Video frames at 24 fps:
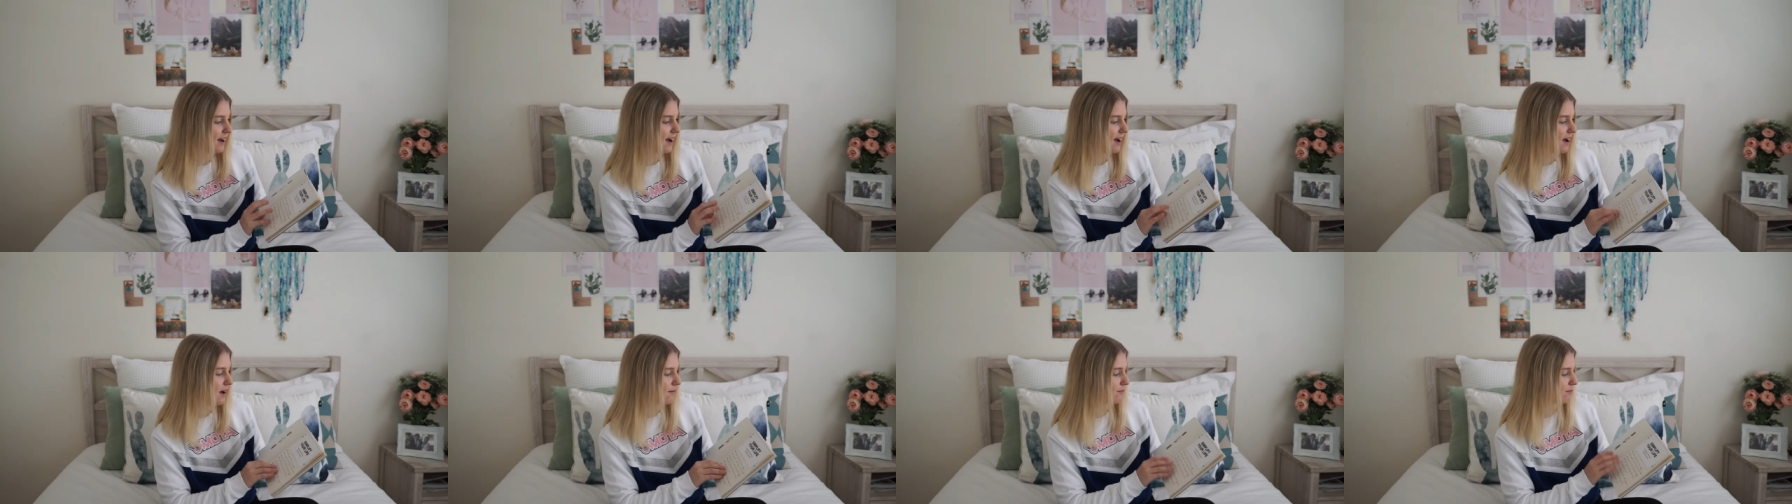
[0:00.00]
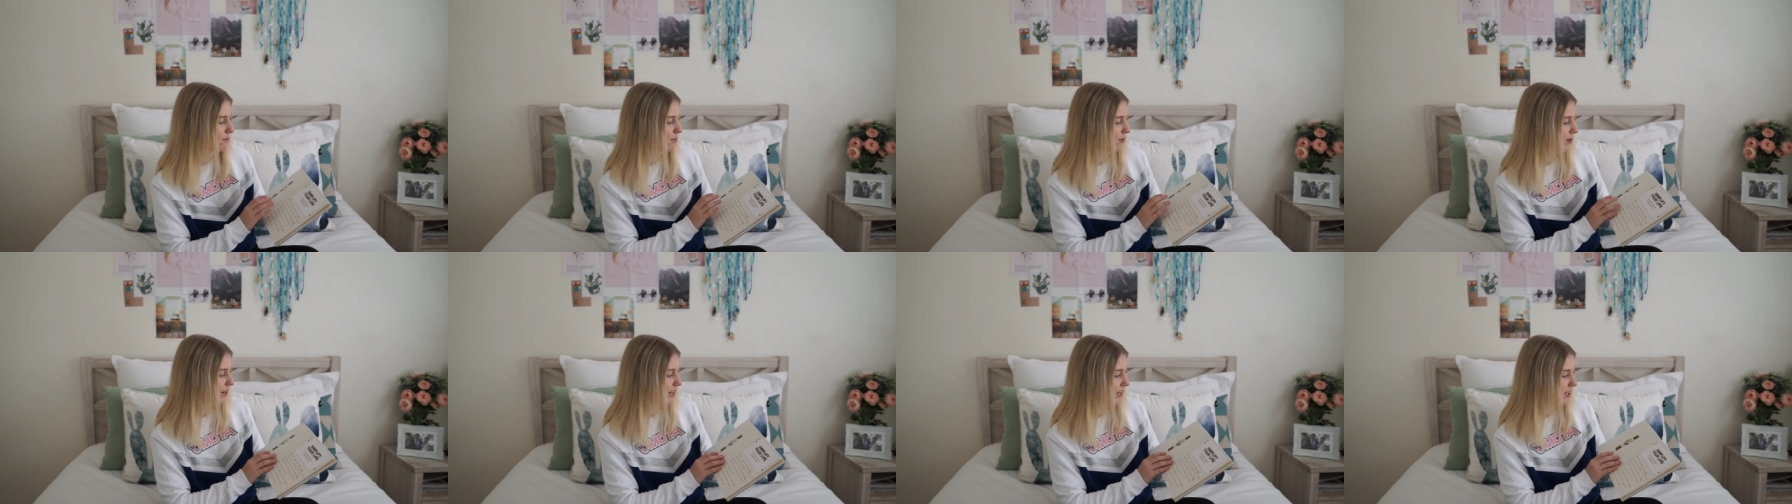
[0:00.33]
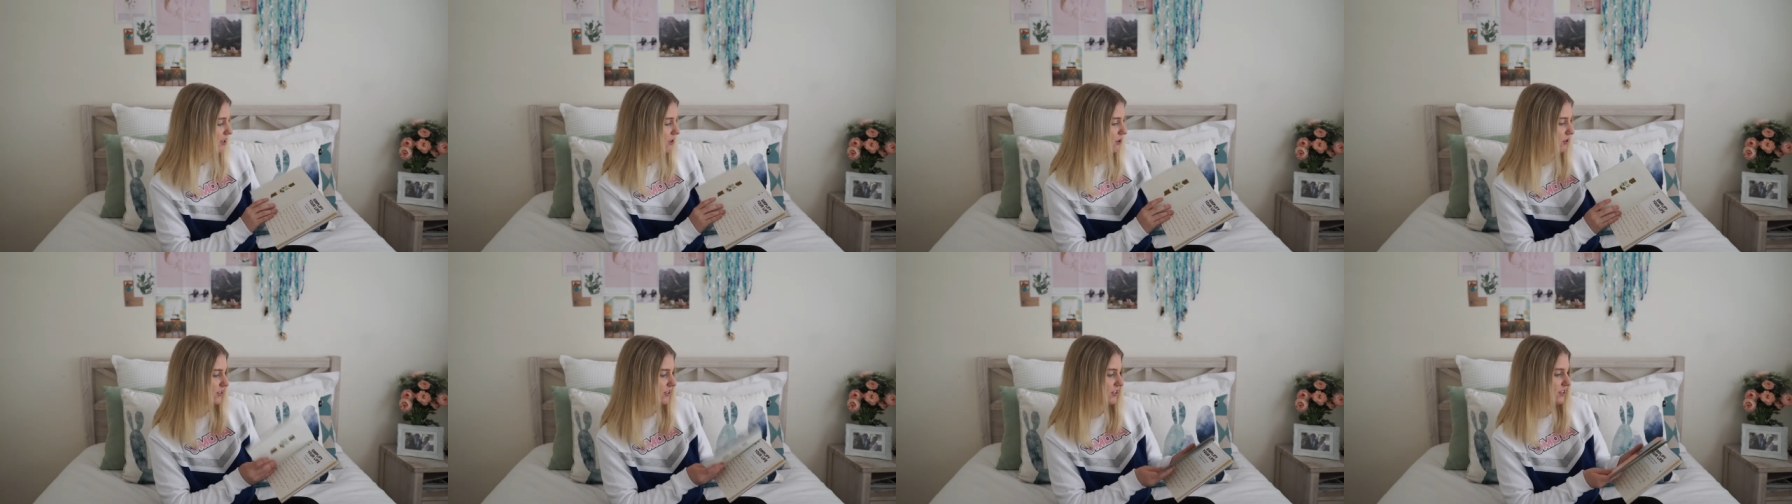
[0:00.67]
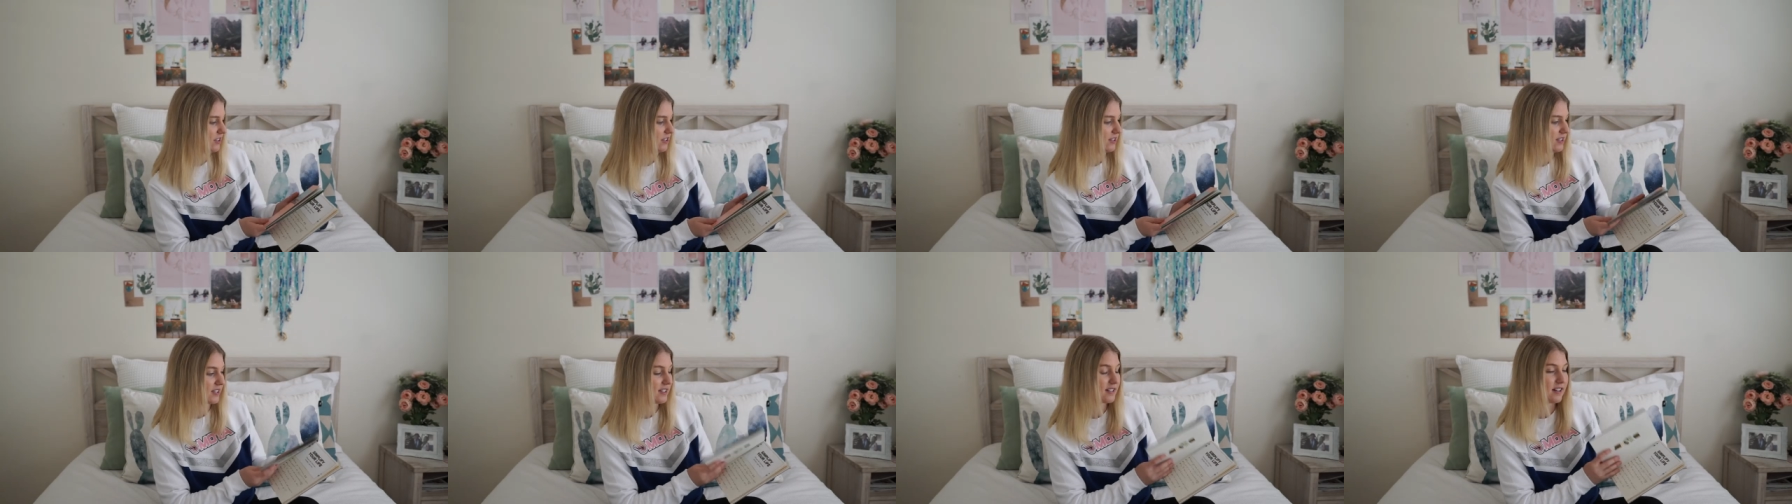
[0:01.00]
um, pretty close to
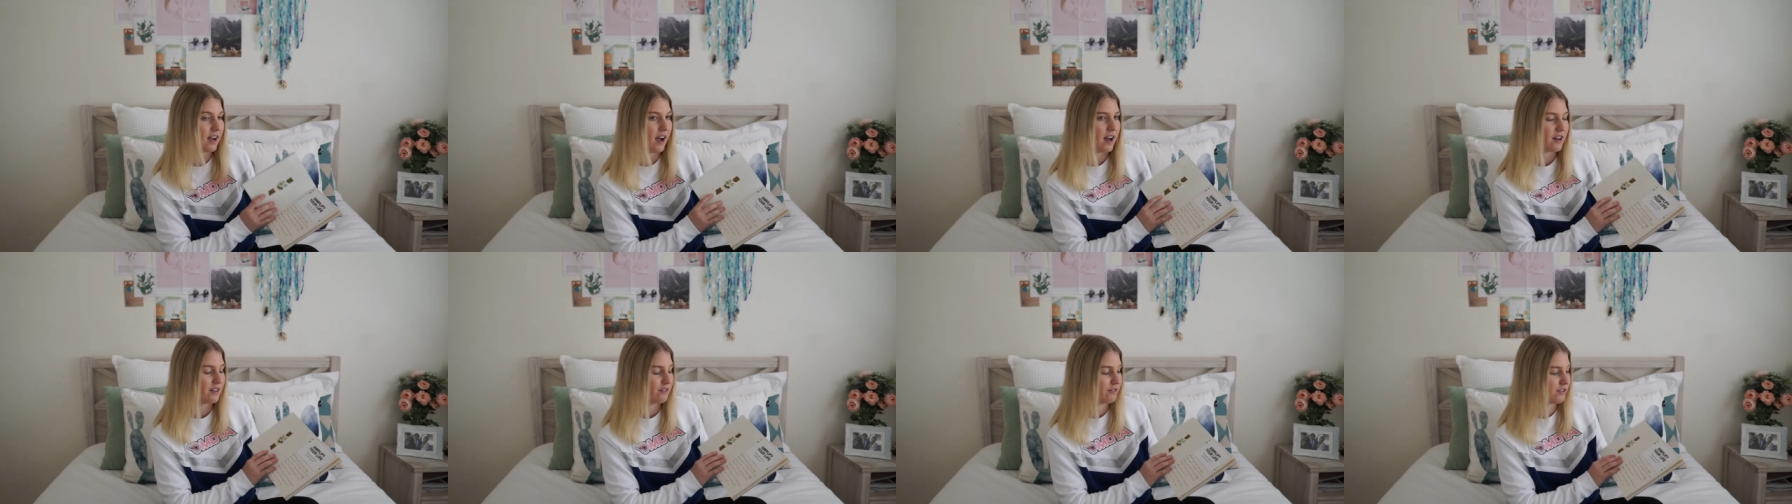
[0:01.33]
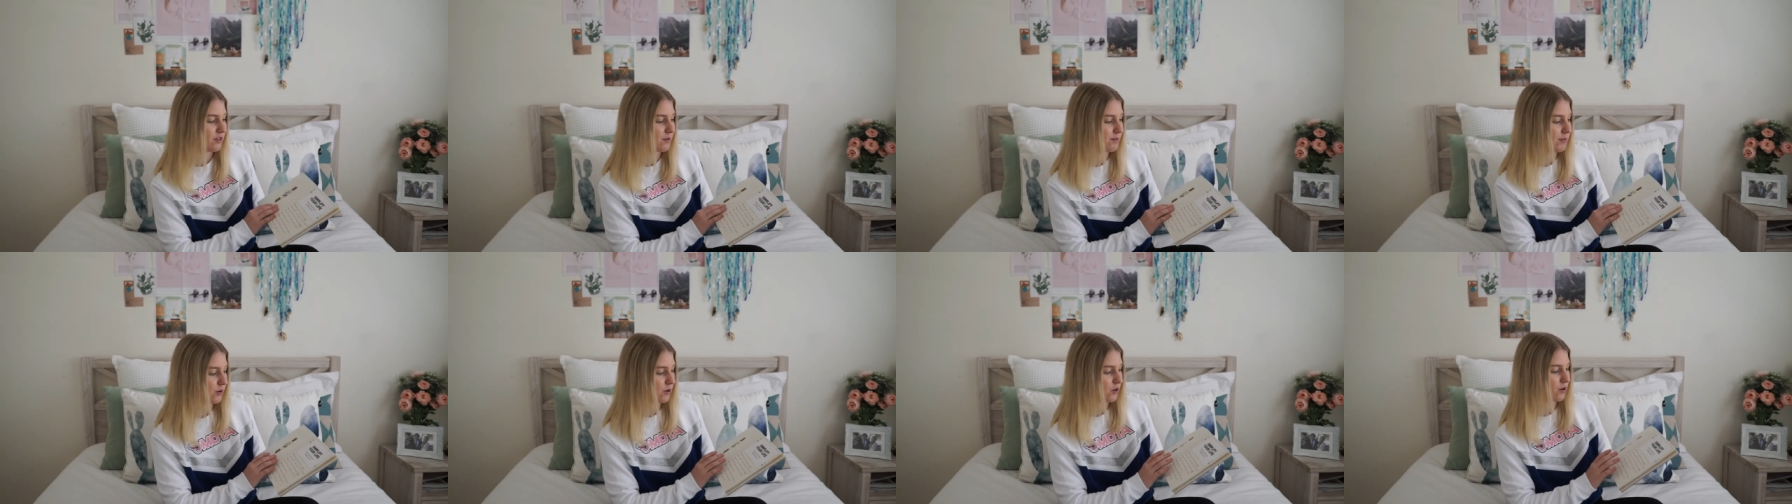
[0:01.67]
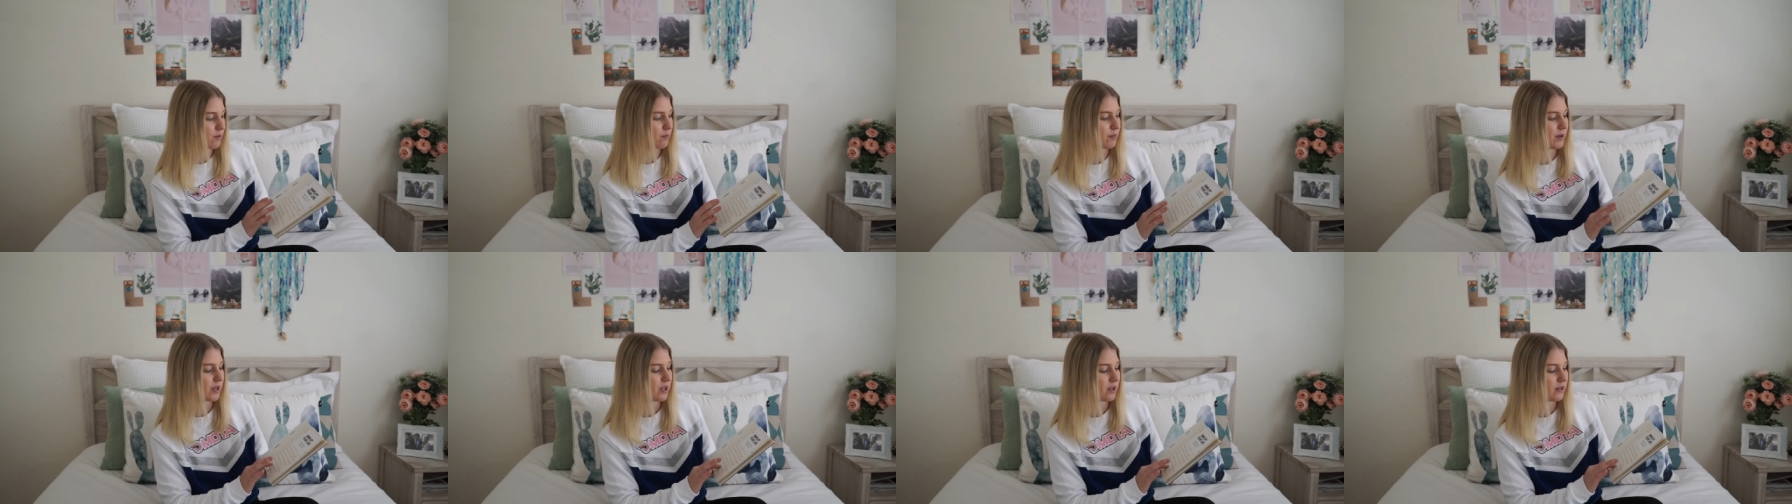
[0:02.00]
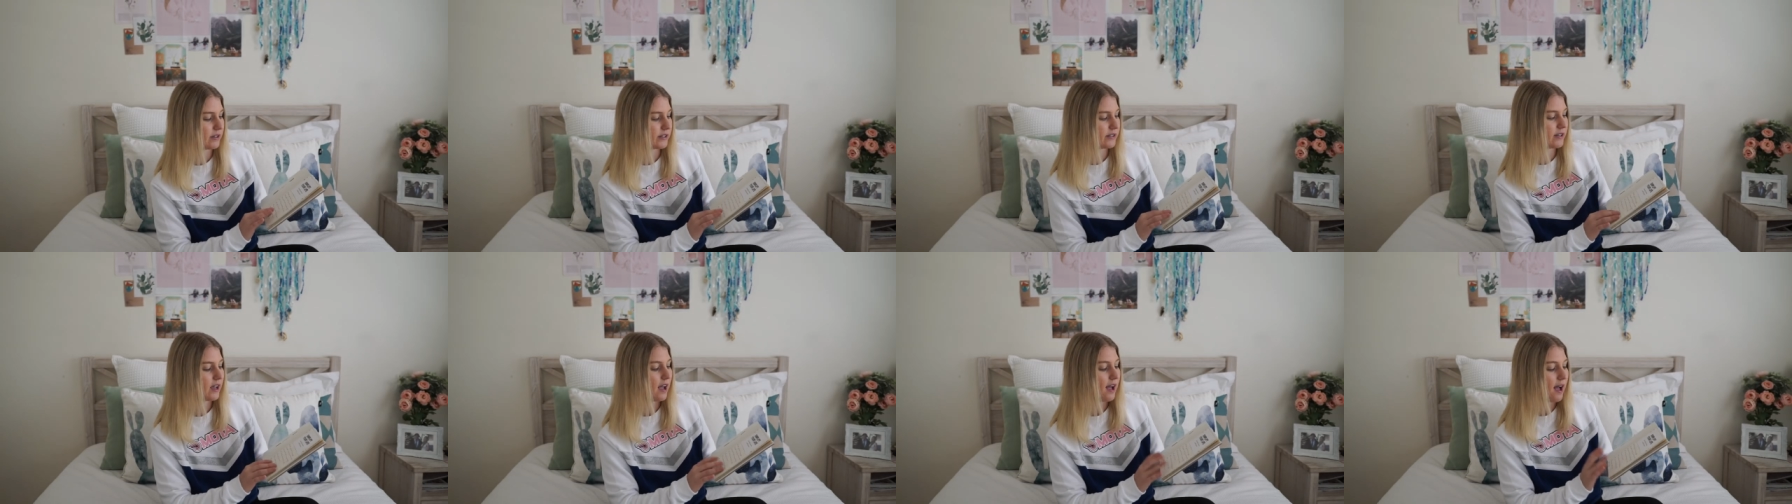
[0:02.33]
the start of the book
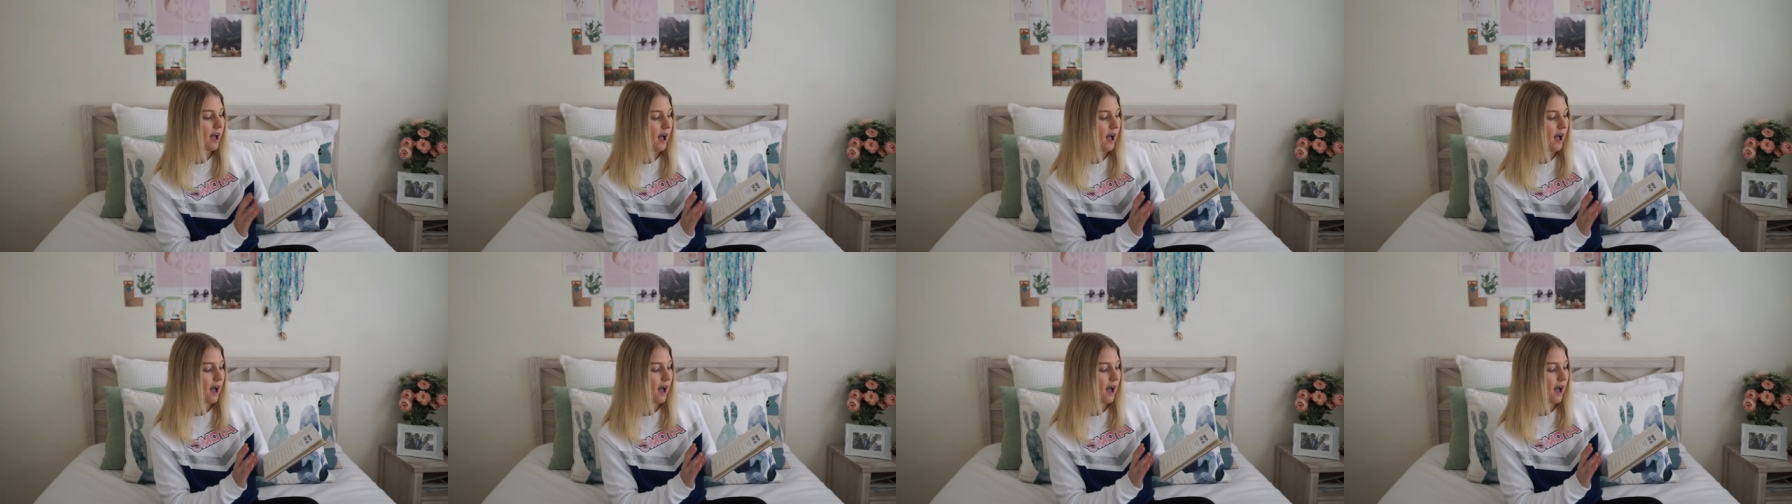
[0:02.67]
because